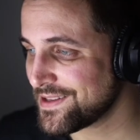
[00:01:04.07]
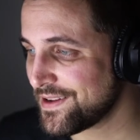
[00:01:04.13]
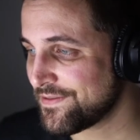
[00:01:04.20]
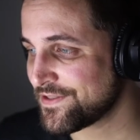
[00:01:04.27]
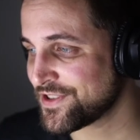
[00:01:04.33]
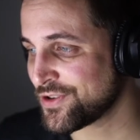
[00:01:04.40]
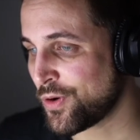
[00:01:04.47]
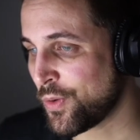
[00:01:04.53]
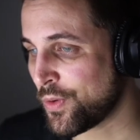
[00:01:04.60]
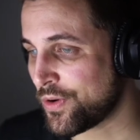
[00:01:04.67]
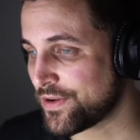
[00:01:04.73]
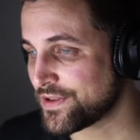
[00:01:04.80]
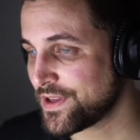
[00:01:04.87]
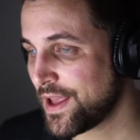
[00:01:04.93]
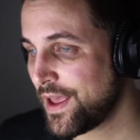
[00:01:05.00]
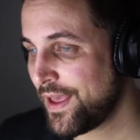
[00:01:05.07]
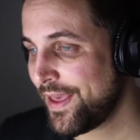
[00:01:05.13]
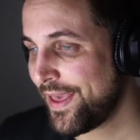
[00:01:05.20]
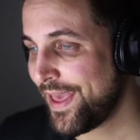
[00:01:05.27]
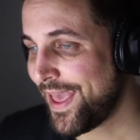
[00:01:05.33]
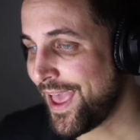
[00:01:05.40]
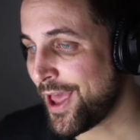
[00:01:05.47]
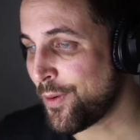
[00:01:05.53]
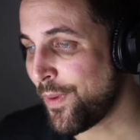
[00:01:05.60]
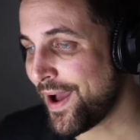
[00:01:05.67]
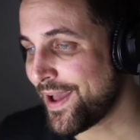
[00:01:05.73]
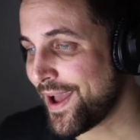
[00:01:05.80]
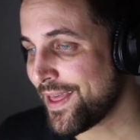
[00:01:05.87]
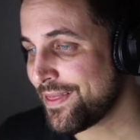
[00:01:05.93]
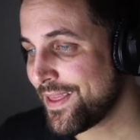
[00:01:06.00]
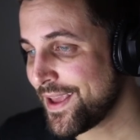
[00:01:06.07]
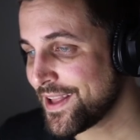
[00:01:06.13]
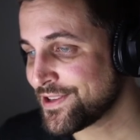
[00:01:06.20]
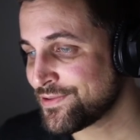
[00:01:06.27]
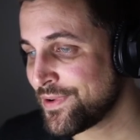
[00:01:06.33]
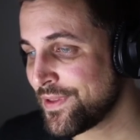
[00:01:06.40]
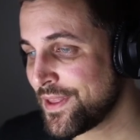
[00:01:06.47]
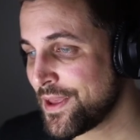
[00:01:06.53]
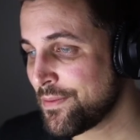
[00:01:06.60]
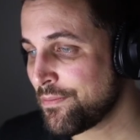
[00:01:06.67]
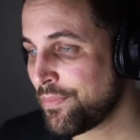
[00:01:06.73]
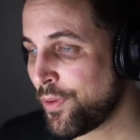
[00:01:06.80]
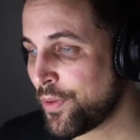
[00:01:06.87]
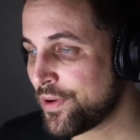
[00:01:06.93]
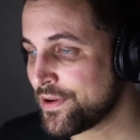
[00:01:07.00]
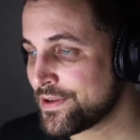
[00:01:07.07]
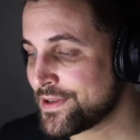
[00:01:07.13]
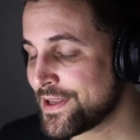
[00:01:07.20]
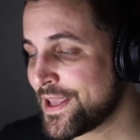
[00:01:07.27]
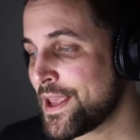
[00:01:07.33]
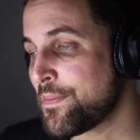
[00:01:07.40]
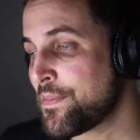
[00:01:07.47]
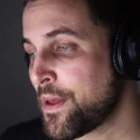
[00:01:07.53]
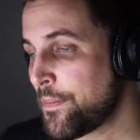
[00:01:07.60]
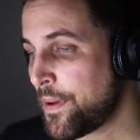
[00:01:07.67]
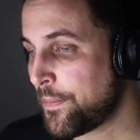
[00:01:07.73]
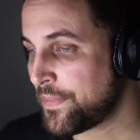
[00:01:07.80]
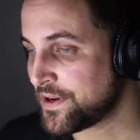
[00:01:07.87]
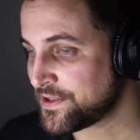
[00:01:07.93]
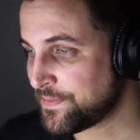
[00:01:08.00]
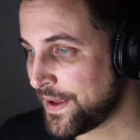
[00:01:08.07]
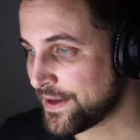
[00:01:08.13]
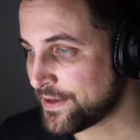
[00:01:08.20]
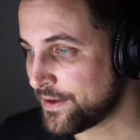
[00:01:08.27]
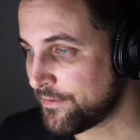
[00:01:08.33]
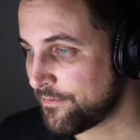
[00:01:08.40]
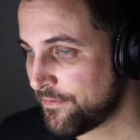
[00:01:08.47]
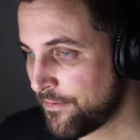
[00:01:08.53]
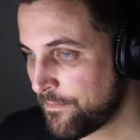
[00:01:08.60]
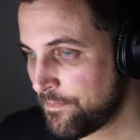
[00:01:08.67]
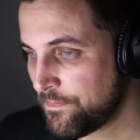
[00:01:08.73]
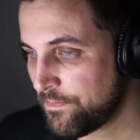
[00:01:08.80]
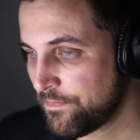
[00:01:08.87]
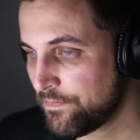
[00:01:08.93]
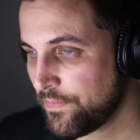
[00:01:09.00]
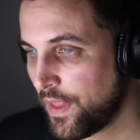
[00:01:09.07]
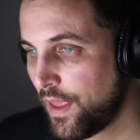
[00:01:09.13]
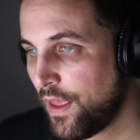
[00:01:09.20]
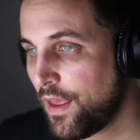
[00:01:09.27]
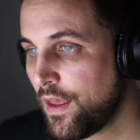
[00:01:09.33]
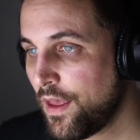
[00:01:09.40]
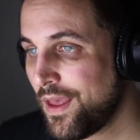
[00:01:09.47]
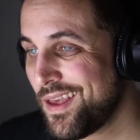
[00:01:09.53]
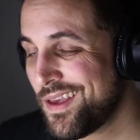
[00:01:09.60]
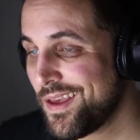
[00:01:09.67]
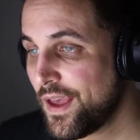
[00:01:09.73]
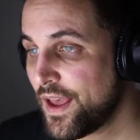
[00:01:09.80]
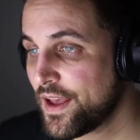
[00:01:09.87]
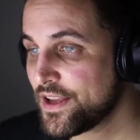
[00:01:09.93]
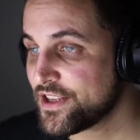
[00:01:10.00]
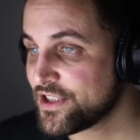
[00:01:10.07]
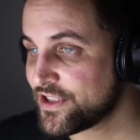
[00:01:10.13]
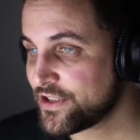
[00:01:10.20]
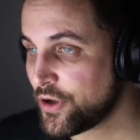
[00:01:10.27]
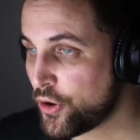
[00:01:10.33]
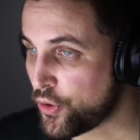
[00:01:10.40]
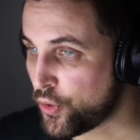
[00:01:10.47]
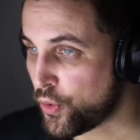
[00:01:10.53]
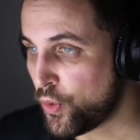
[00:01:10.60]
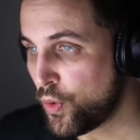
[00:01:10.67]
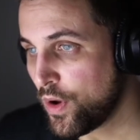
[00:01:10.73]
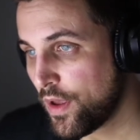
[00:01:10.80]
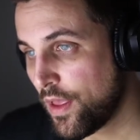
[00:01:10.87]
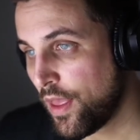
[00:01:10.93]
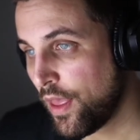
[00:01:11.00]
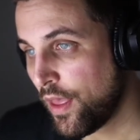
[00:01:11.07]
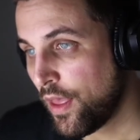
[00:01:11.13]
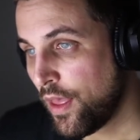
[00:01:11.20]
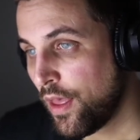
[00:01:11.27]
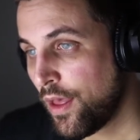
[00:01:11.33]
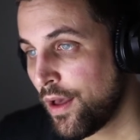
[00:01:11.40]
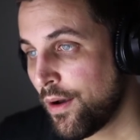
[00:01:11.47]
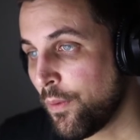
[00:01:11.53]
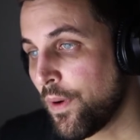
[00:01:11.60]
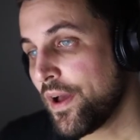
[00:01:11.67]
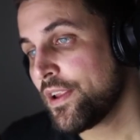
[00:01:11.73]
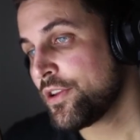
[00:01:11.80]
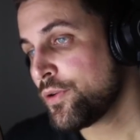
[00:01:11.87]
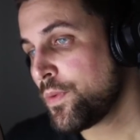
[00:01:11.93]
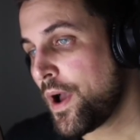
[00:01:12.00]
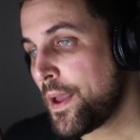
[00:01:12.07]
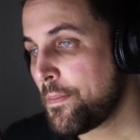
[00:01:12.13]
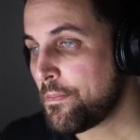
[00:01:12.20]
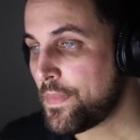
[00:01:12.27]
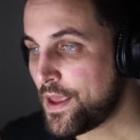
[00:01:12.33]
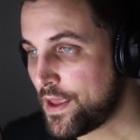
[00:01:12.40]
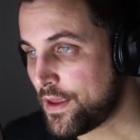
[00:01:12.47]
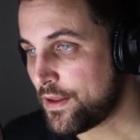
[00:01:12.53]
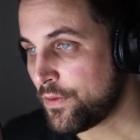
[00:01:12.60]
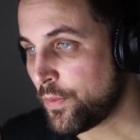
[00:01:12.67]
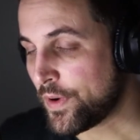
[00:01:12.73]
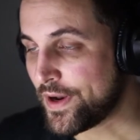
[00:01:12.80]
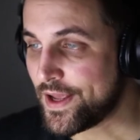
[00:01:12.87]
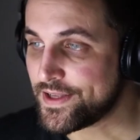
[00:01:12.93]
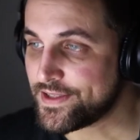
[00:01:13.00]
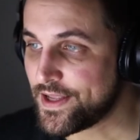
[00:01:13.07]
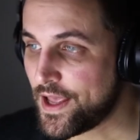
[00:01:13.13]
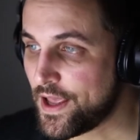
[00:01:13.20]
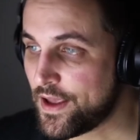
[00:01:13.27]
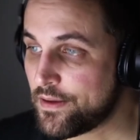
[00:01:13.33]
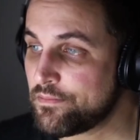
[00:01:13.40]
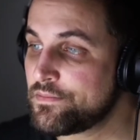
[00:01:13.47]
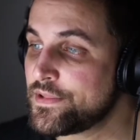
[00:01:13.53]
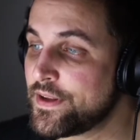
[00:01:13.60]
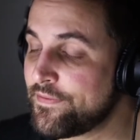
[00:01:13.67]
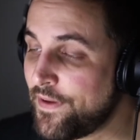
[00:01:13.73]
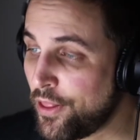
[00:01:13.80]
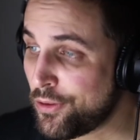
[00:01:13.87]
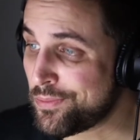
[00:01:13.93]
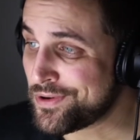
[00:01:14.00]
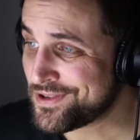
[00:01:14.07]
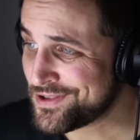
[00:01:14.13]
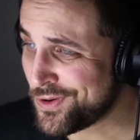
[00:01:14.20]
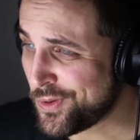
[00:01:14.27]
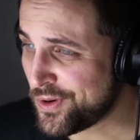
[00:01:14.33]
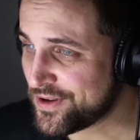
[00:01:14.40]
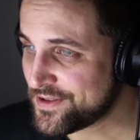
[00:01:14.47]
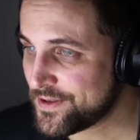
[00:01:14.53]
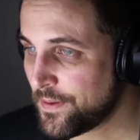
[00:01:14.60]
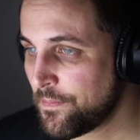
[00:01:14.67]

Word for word: of scores and why I think it's really important to keep them in perspective. So, what do I mean when I say developer scores?